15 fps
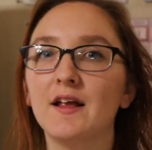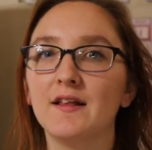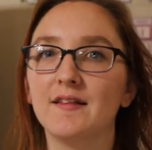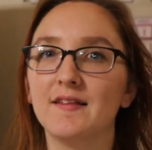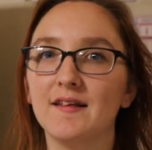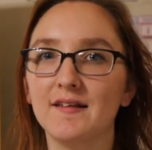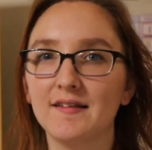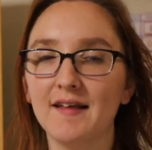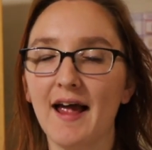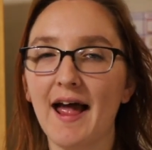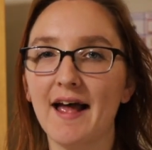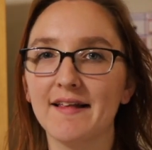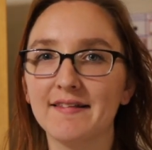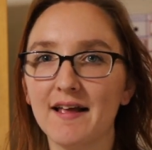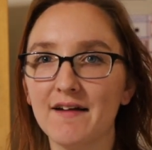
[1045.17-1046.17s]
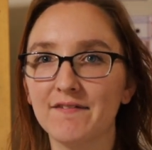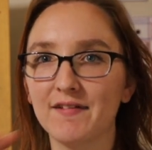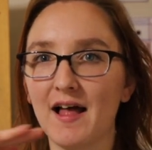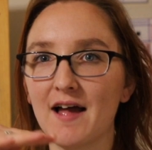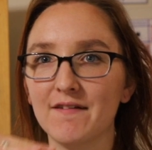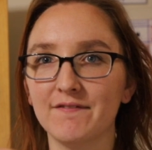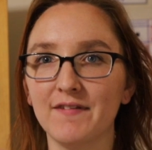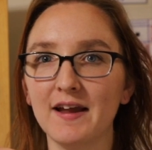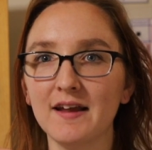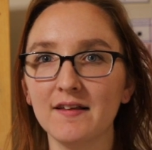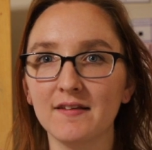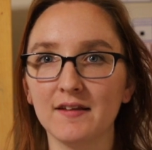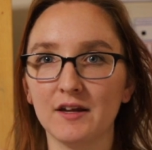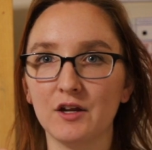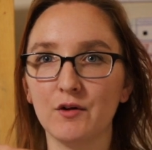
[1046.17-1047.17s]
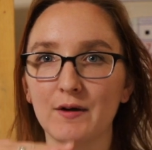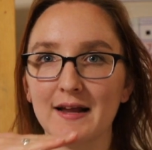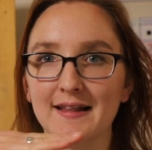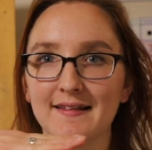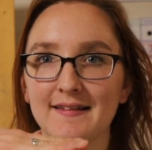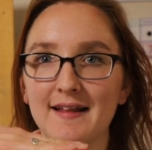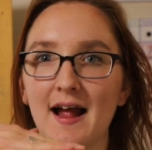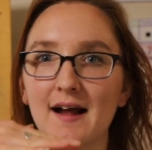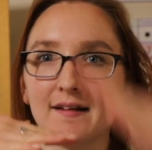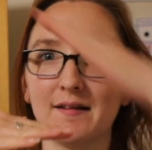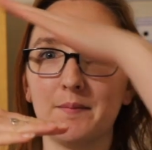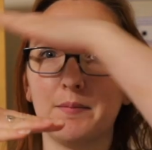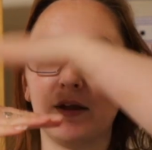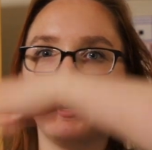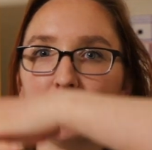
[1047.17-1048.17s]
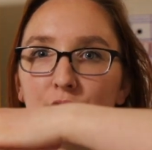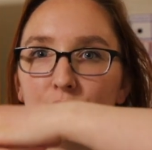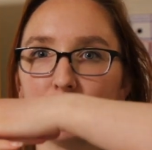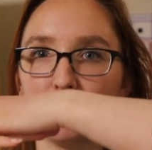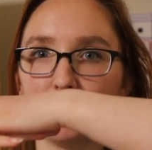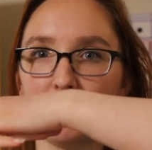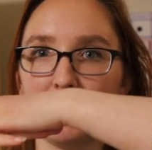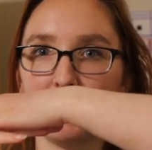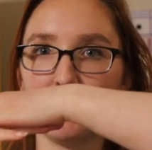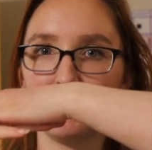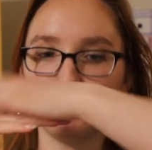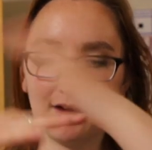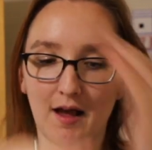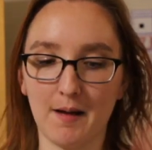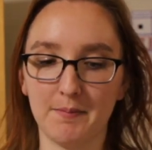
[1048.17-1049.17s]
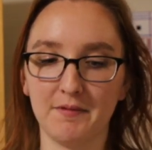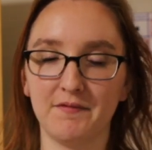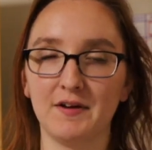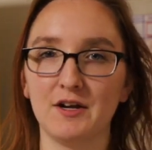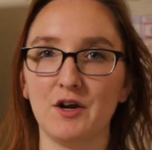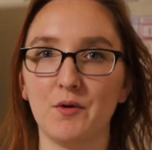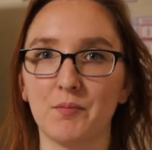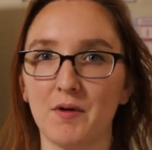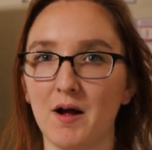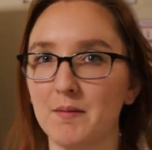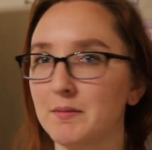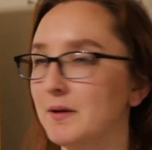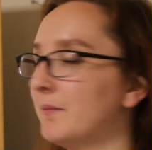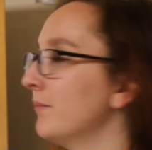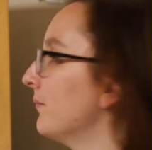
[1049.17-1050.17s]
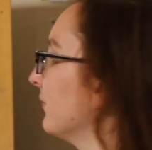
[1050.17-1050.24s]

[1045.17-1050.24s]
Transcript: And since it has that flat face, you can stack something right on top of it, no problem.